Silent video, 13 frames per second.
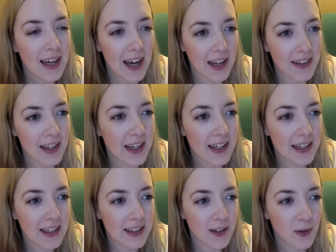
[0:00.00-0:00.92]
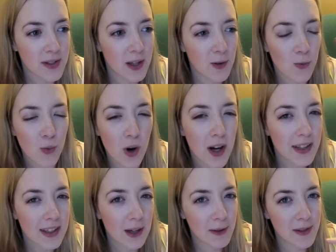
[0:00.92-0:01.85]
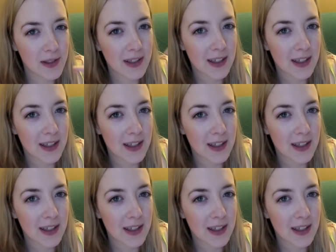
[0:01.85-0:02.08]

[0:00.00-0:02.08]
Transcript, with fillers: and then there was like one that was